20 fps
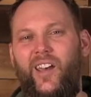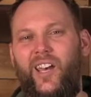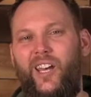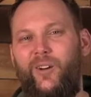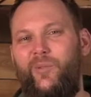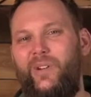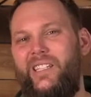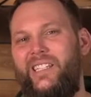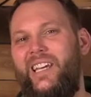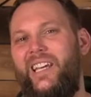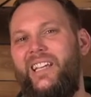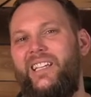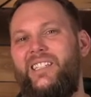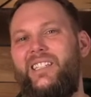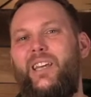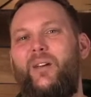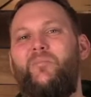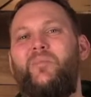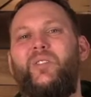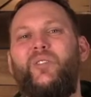And we take
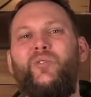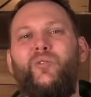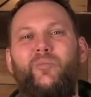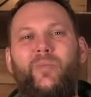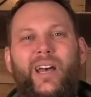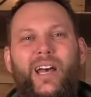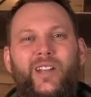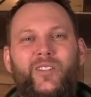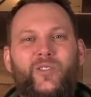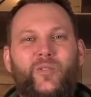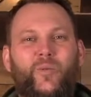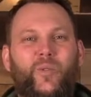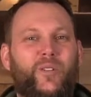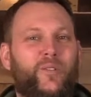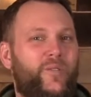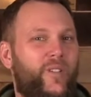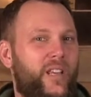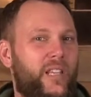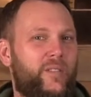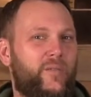steps to imagine what
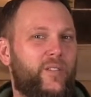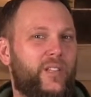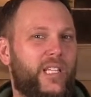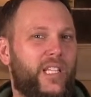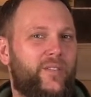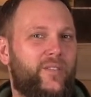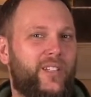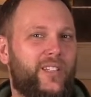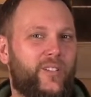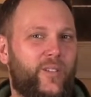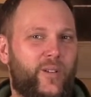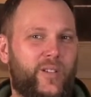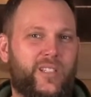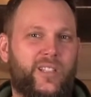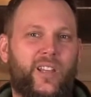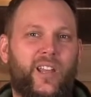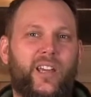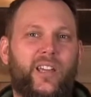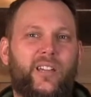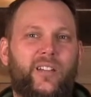faithful living looks
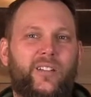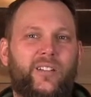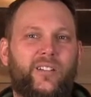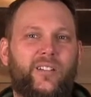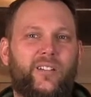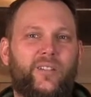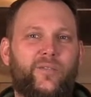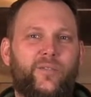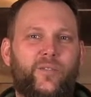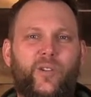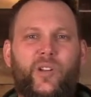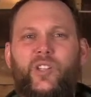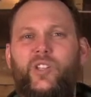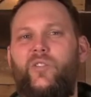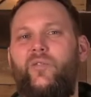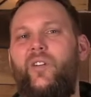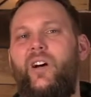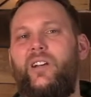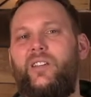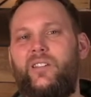like for each
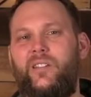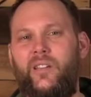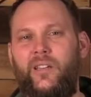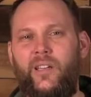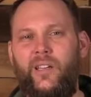of us.